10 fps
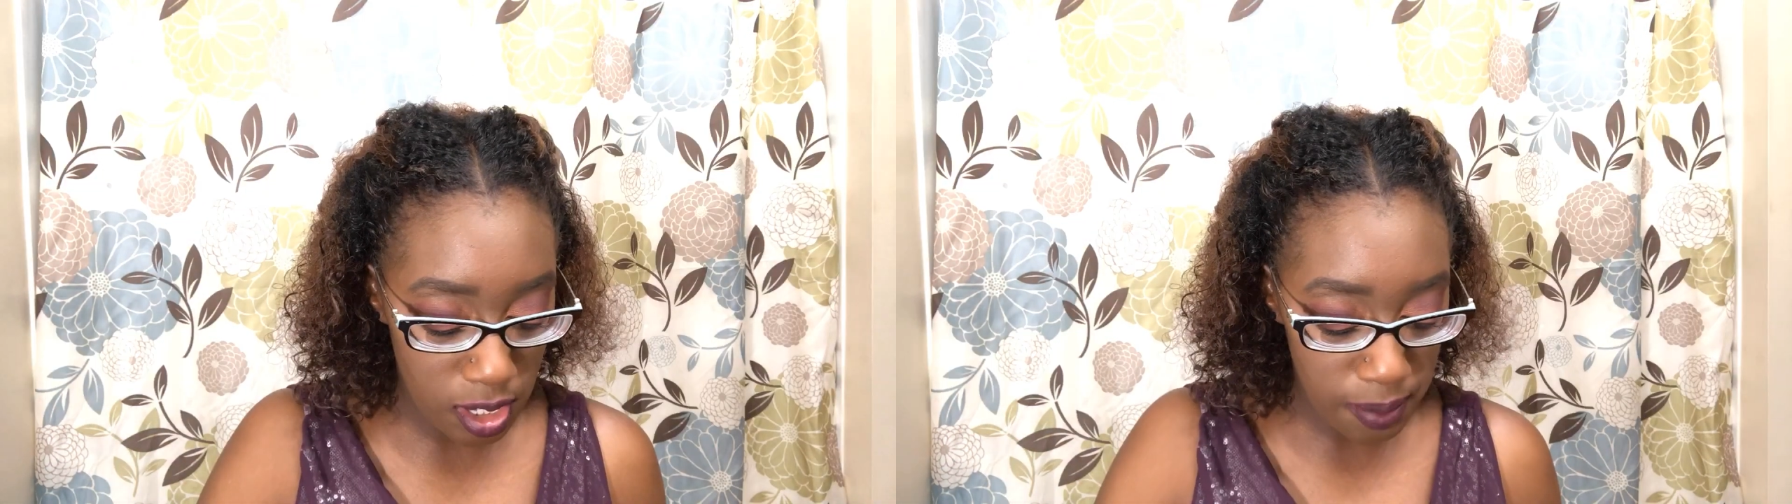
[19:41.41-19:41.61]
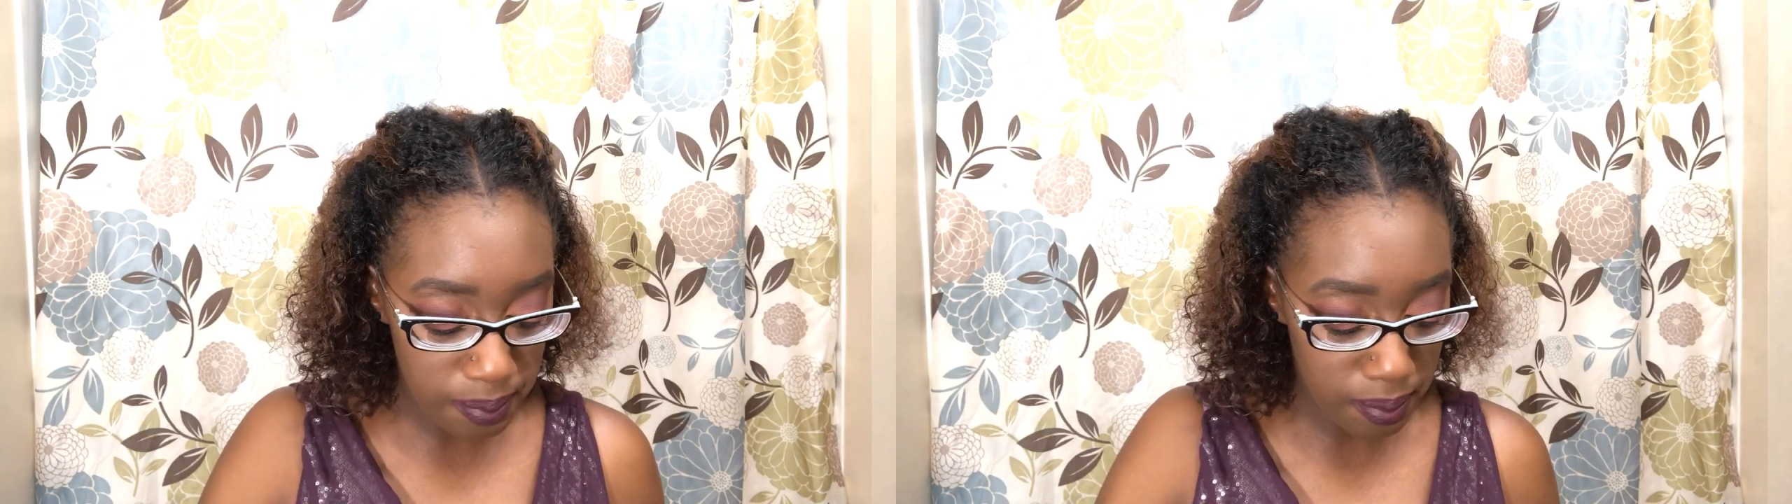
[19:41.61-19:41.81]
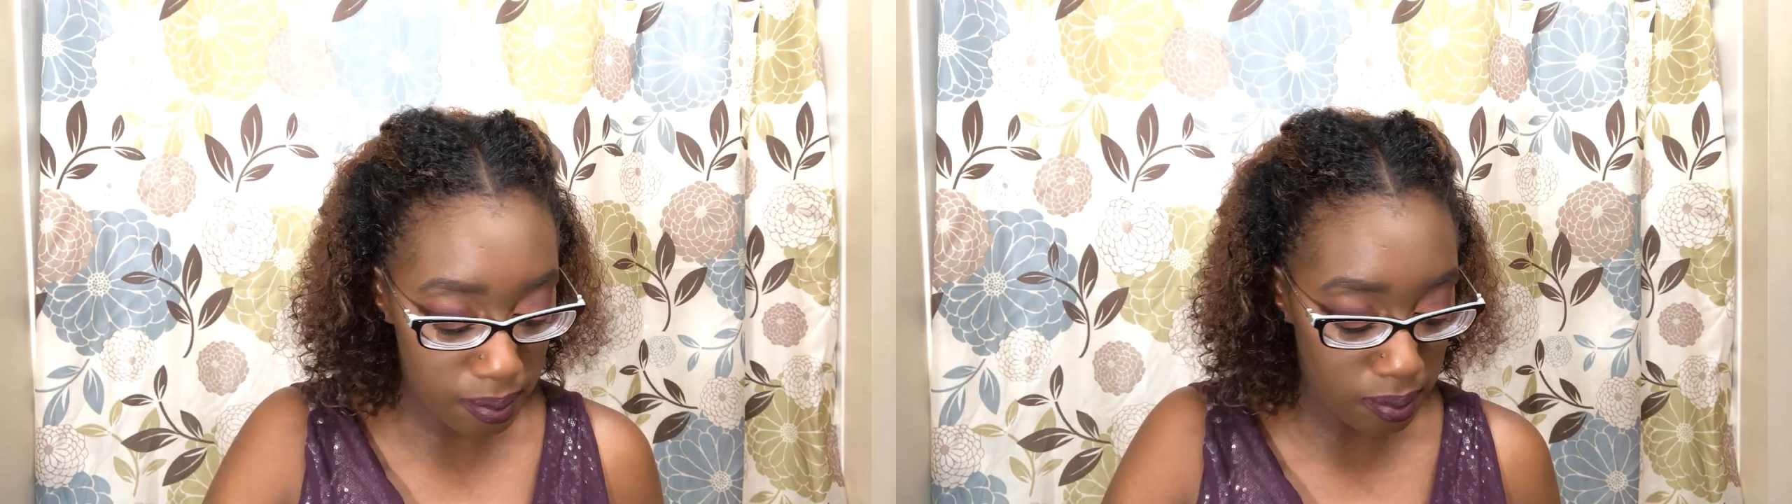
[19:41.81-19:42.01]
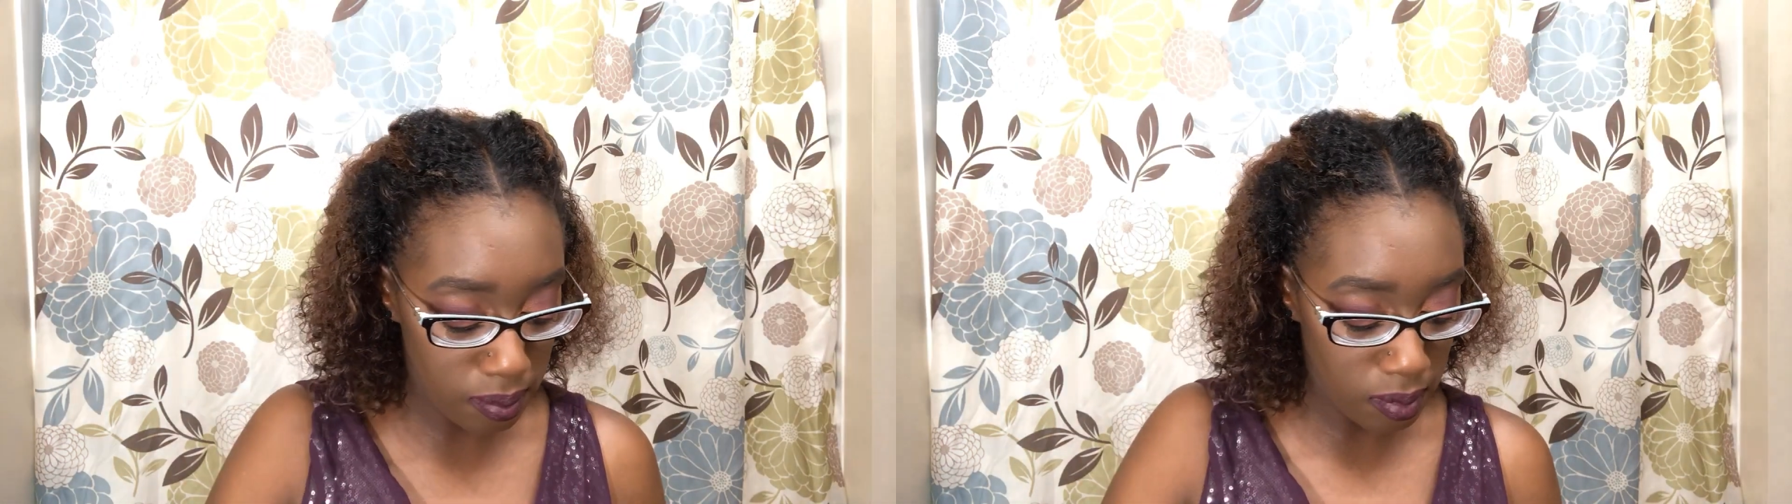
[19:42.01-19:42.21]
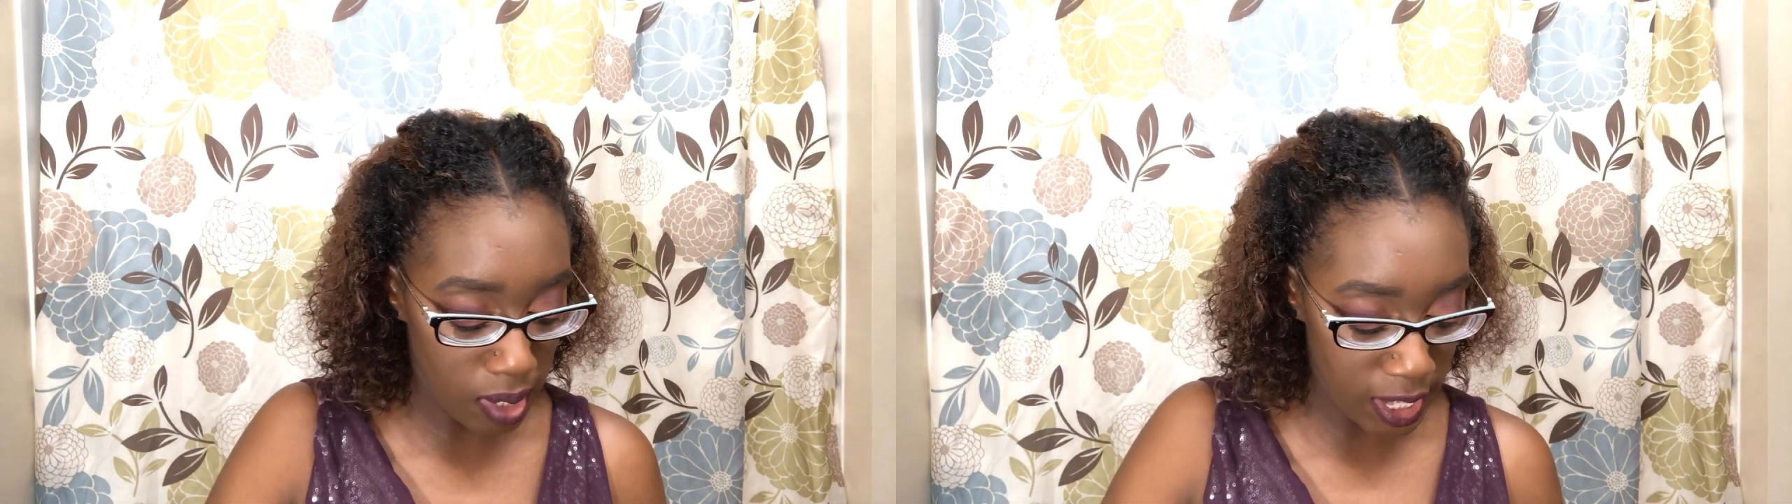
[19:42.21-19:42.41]
up
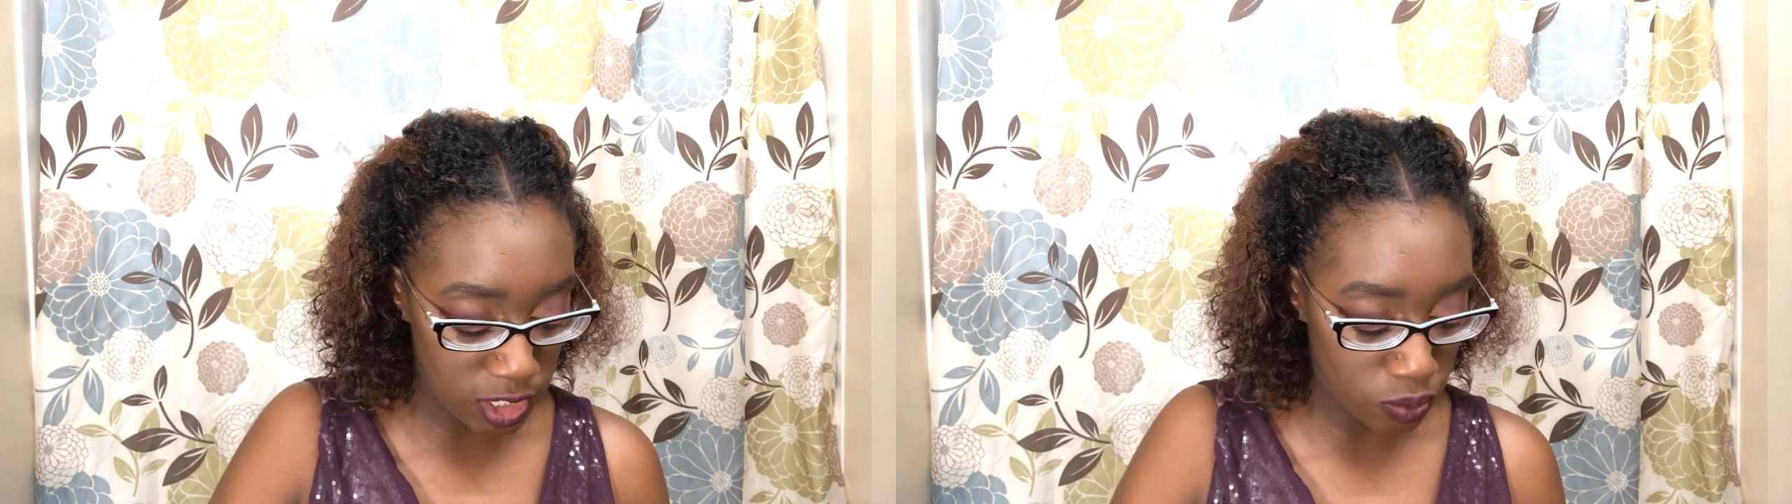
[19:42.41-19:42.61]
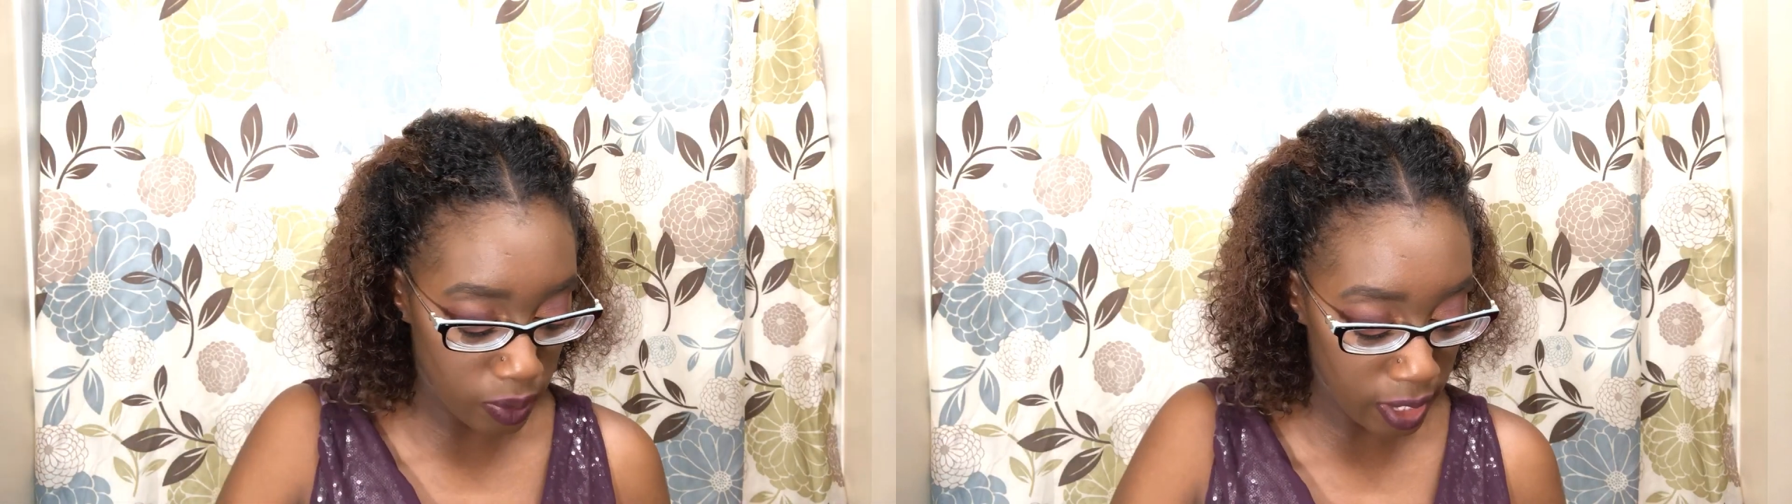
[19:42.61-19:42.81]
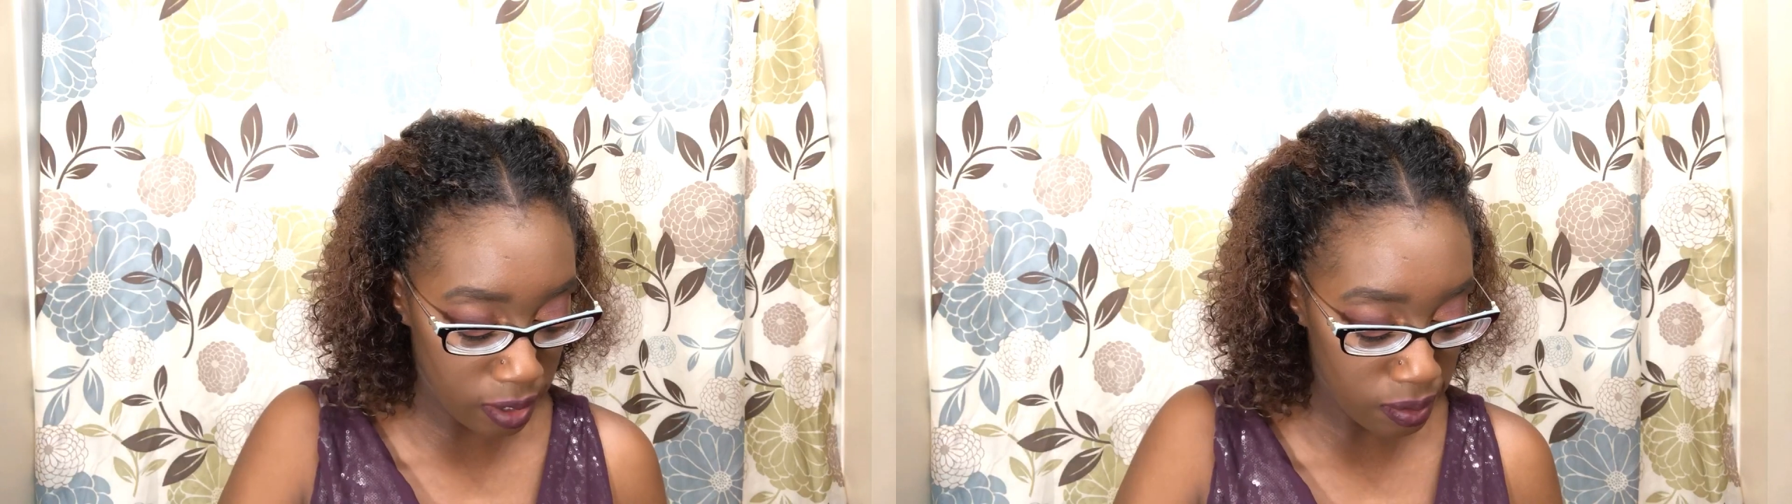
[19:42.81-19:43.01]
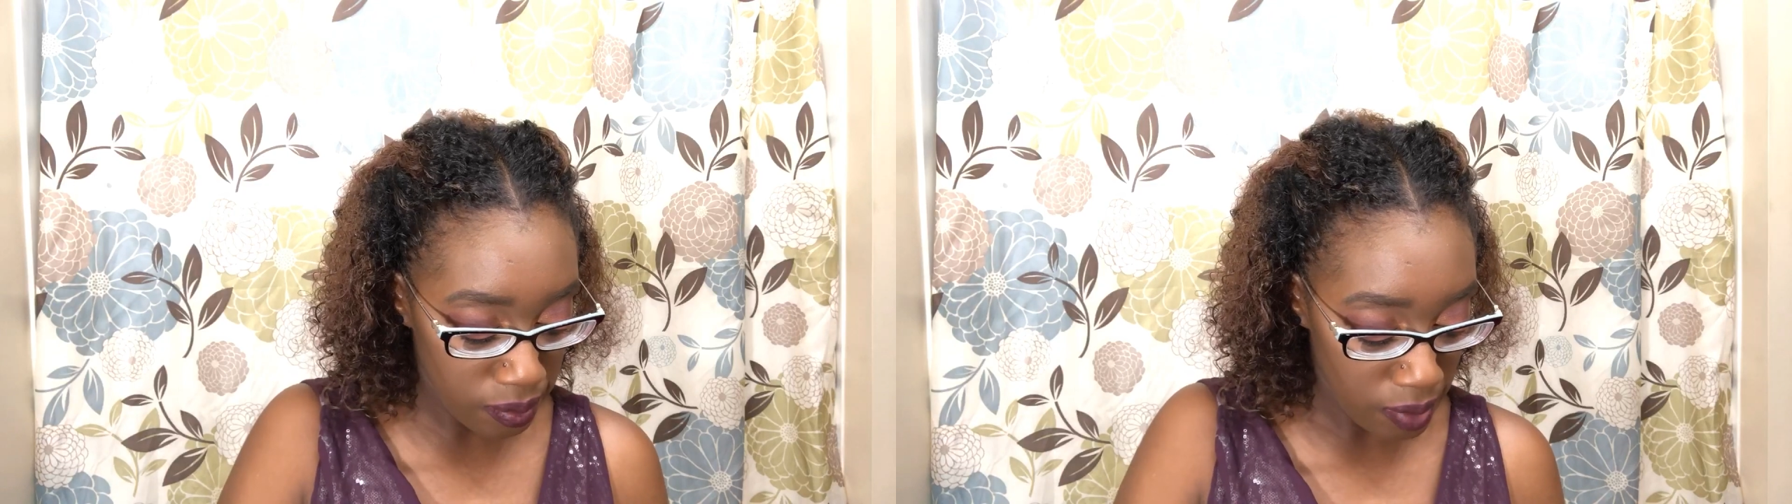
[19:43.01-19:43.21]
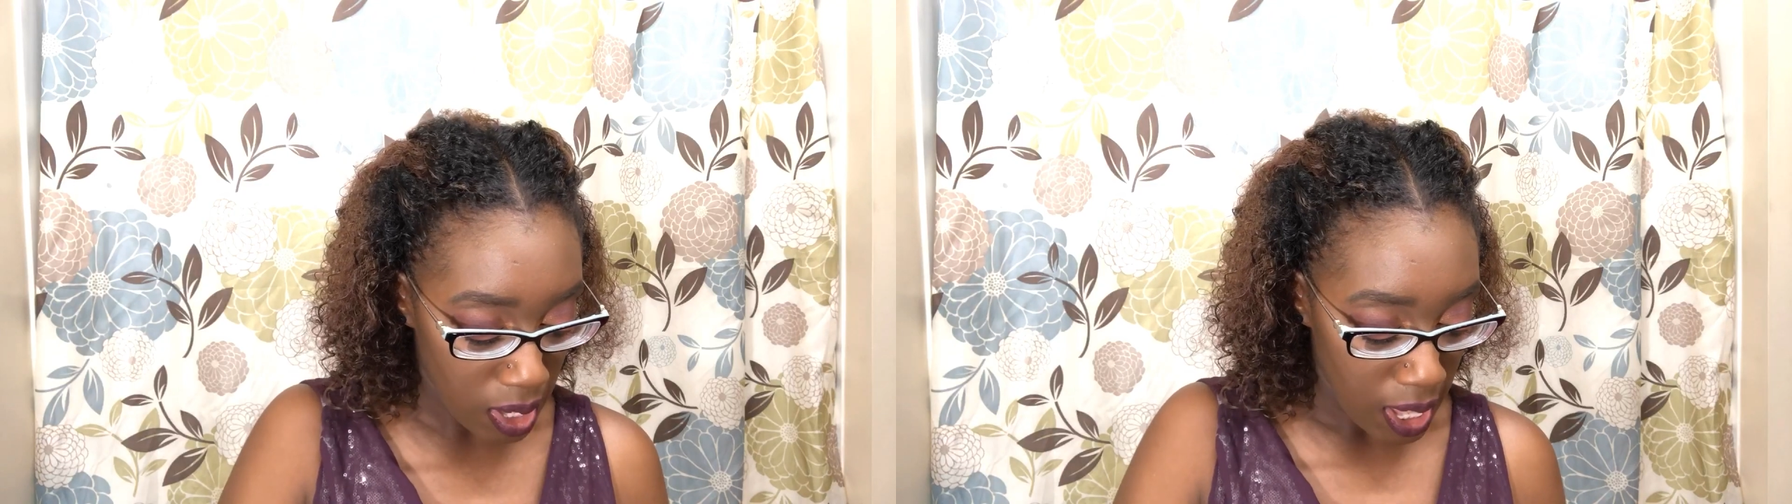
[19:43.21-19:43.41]
as well.